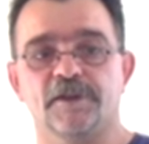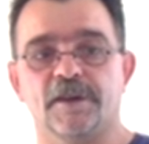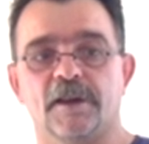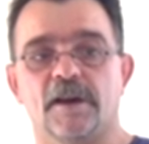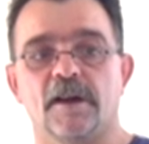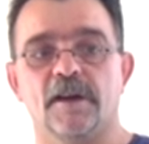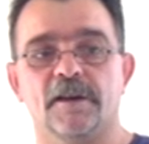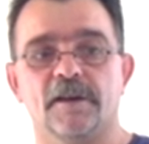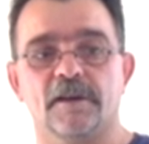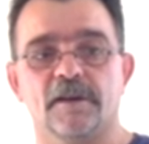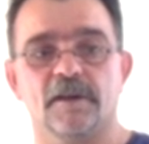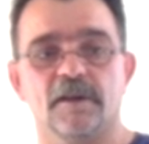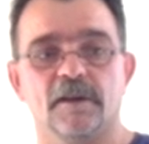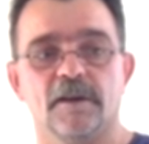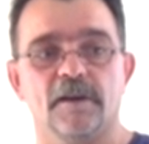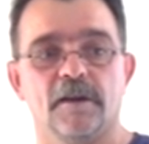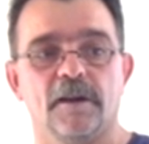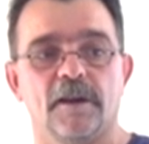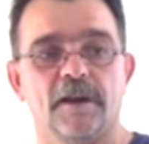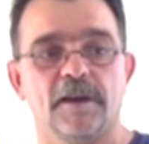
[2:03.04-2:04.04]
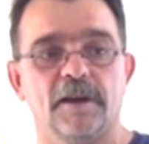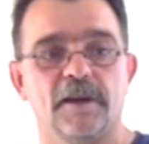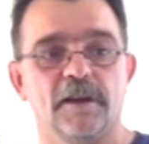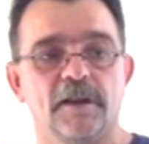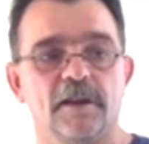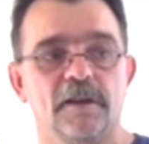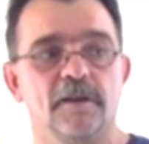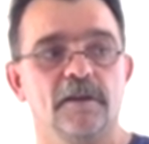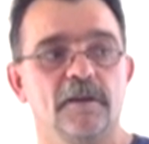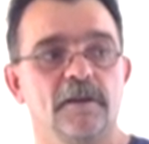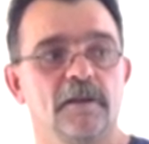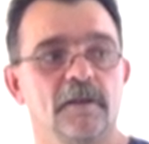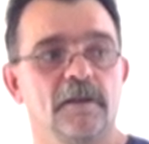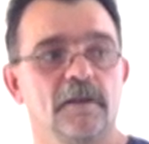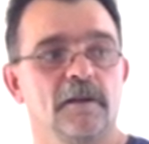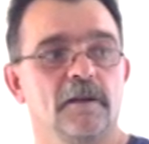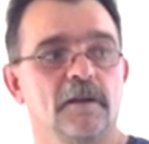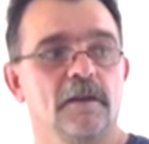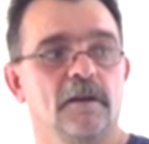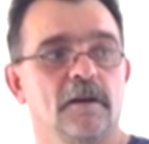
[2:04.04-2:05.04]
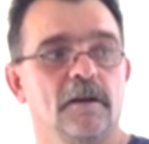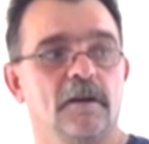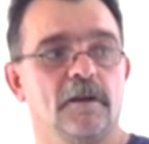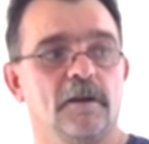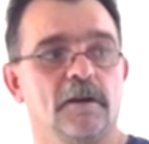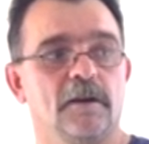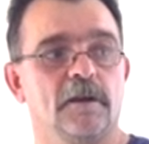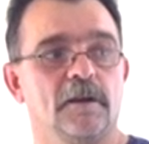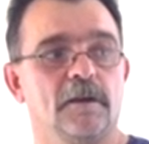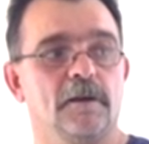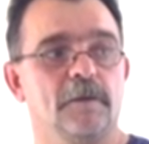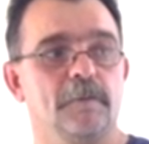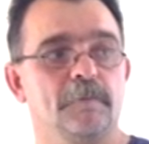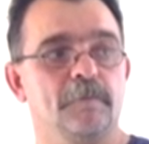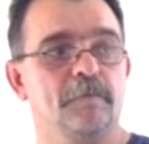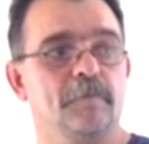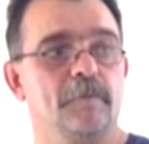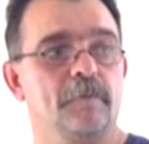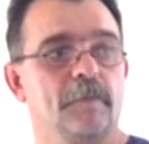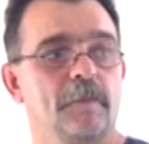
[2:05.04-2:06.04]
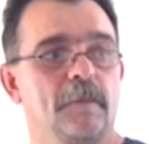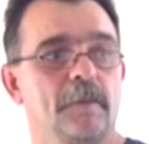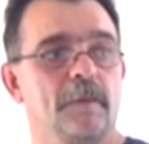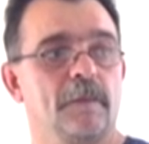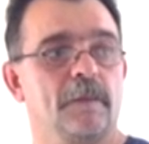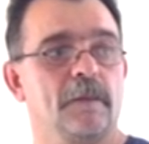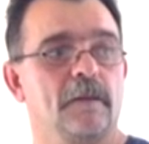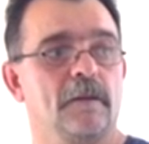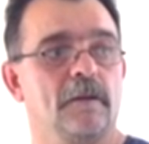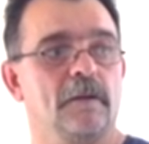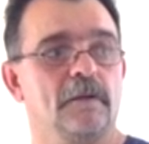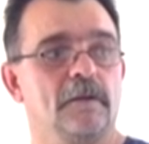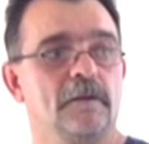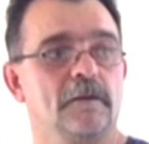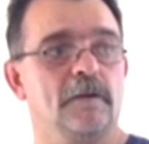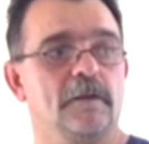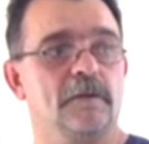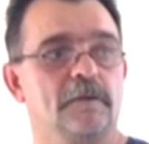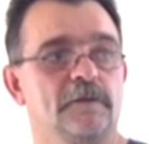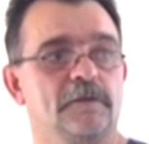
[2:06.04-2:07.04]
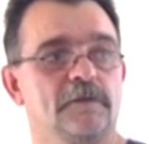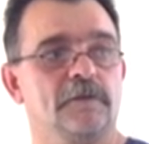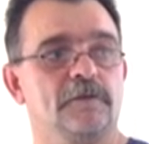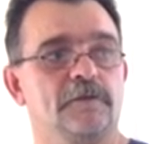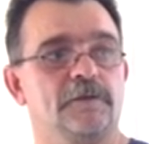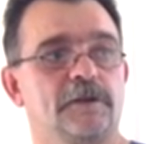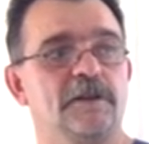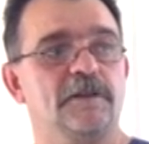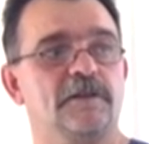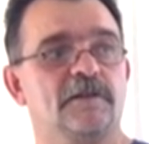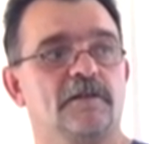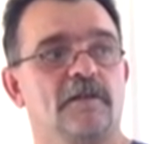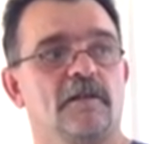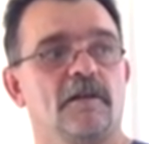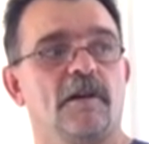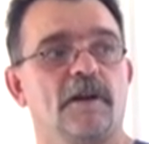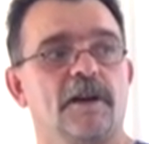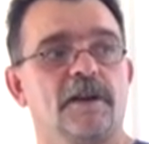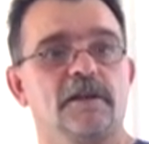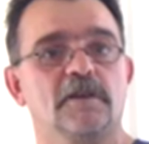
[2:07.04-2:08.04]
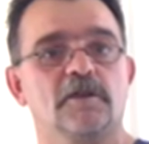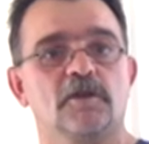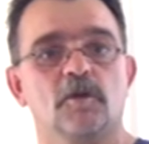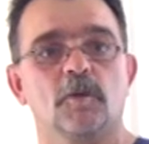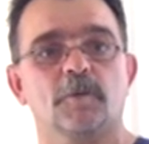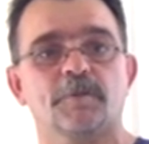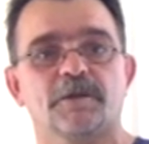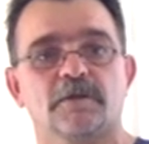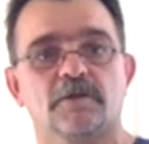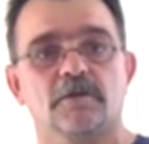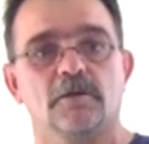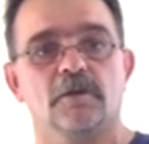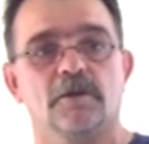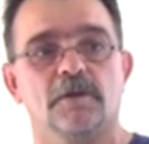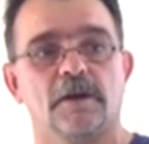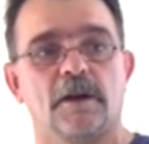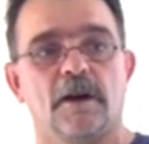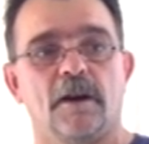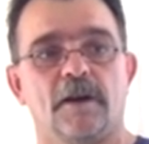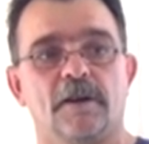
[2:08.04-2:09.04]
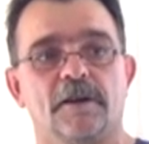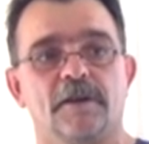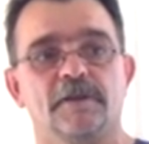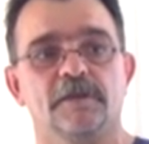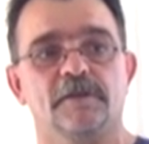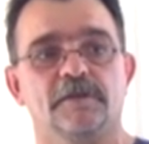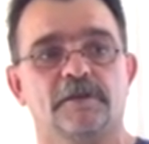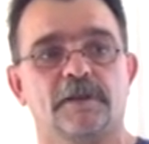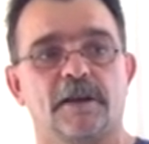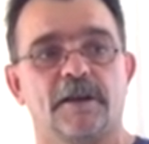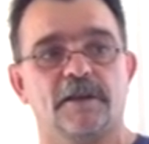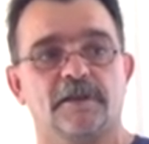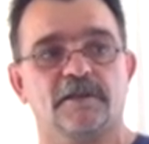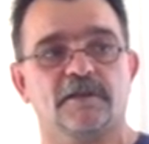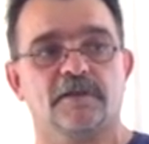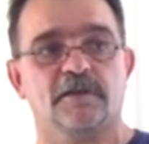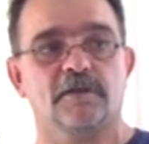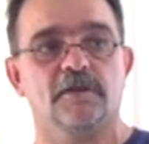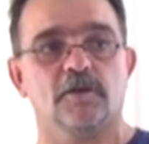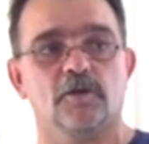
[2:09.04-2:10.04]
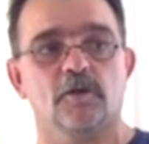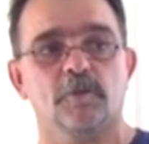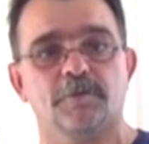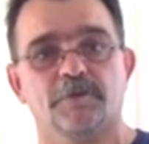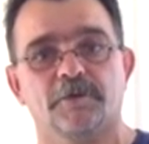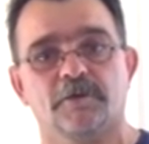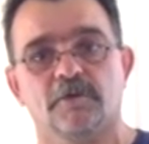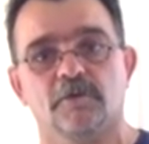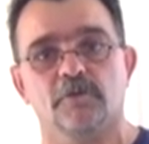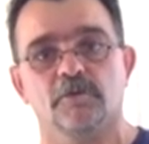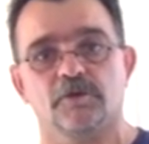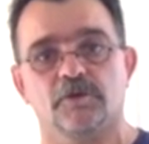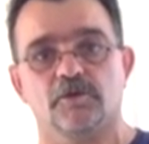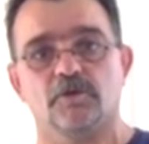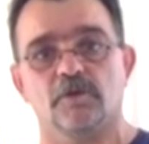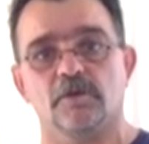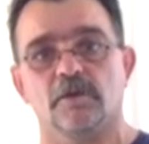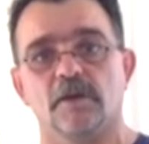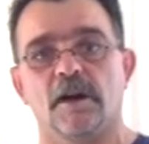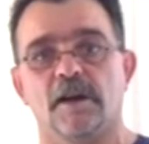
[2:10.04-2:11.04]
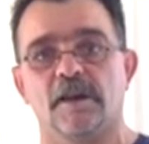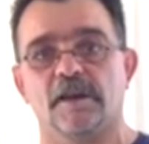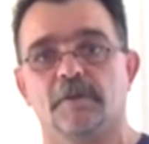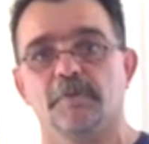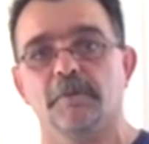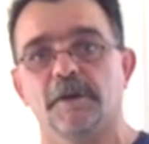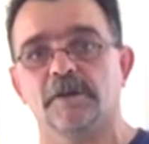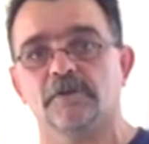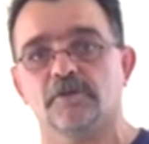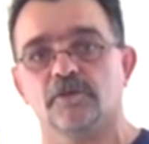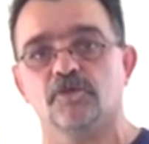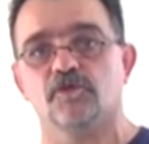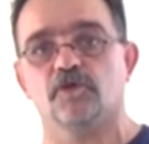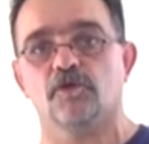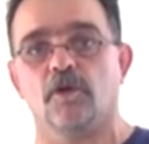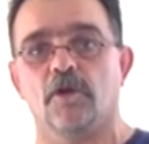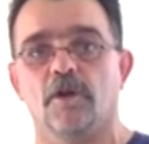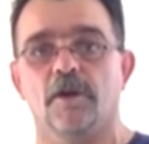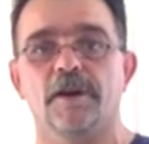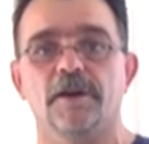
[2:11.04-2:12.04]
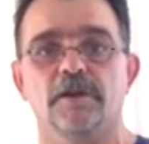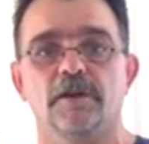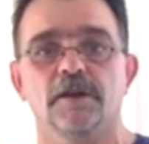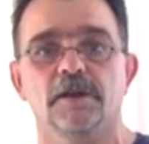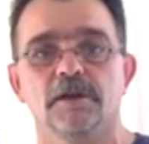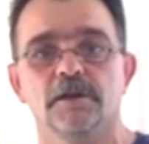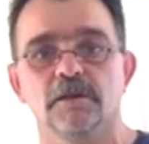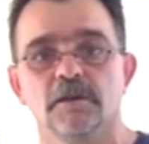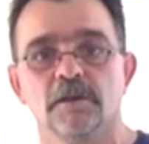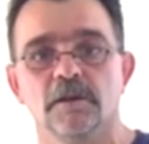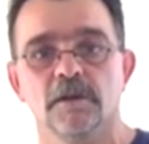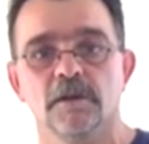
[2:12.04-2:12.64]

there are uh, any um, design groups or architects groups which would like me to join you